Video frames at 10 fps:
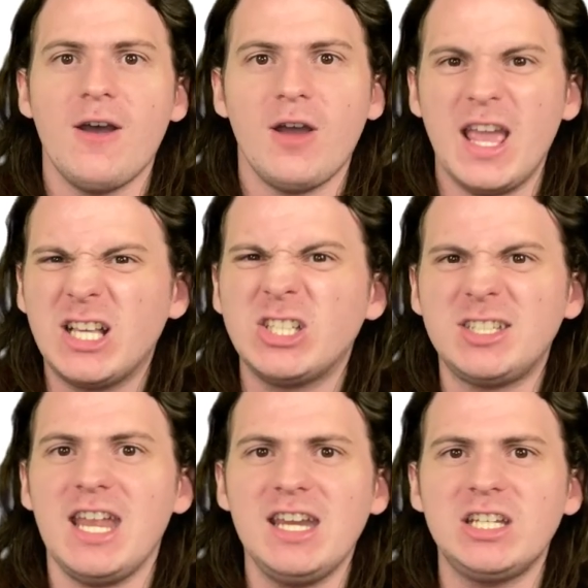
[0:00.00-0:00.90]

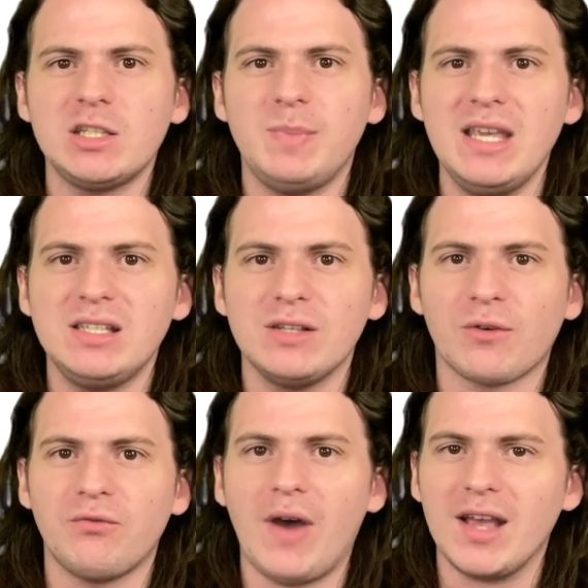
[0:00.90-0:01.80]
extinct species from
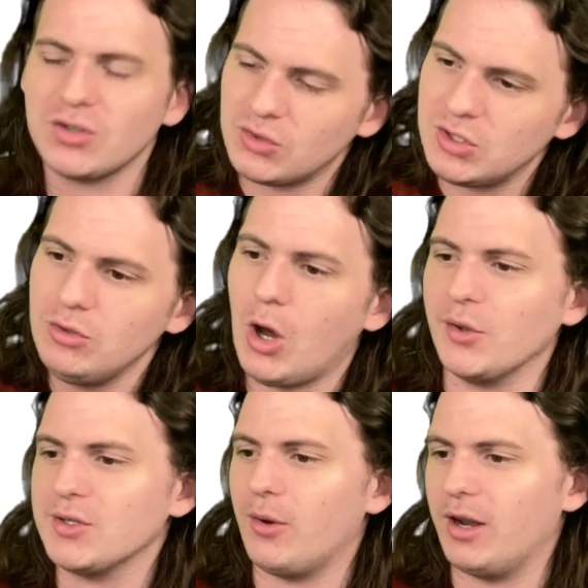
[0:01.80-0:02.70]
fossils, you know what's
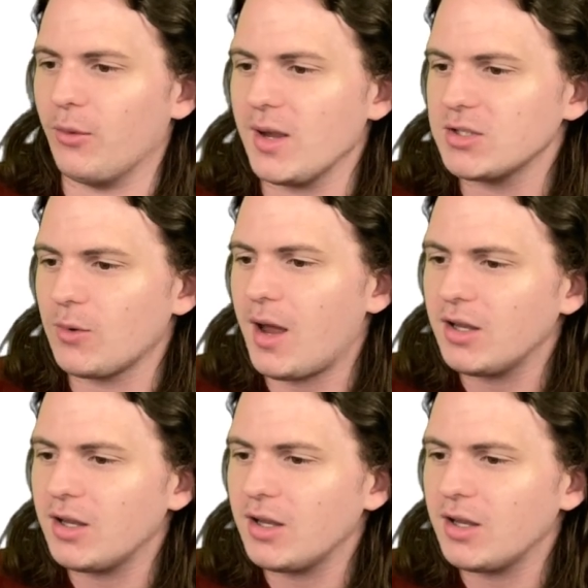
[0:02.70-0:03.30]
going in a restaurant.